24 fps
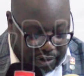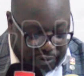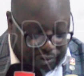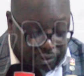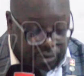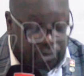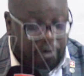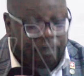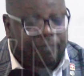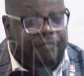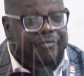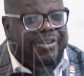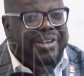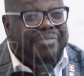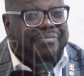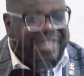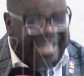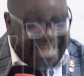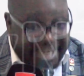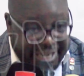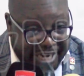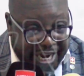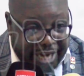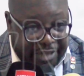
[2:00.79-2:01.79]
to
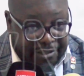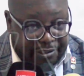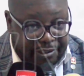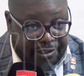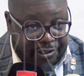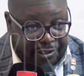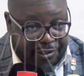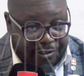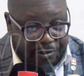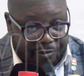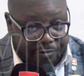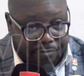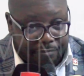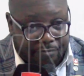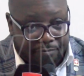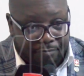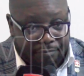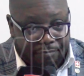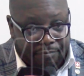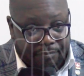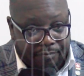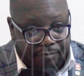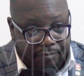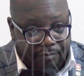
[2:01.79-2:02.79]
15 years.
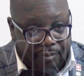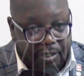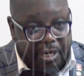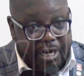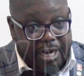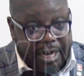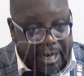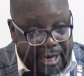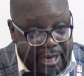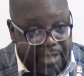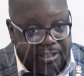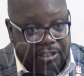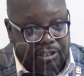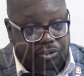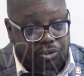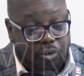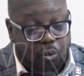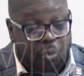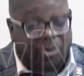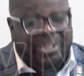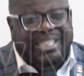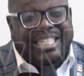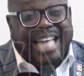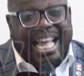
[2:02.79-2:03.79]
They increased it to
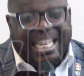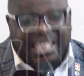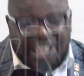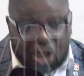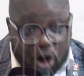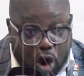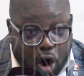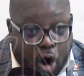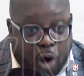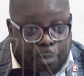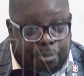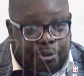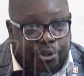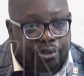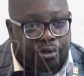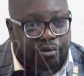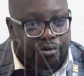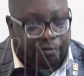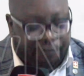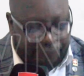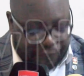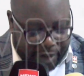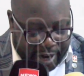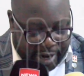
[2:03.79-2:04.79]
without option
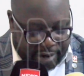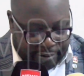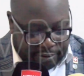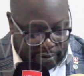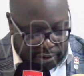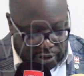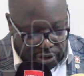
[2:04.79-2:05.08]
of fine.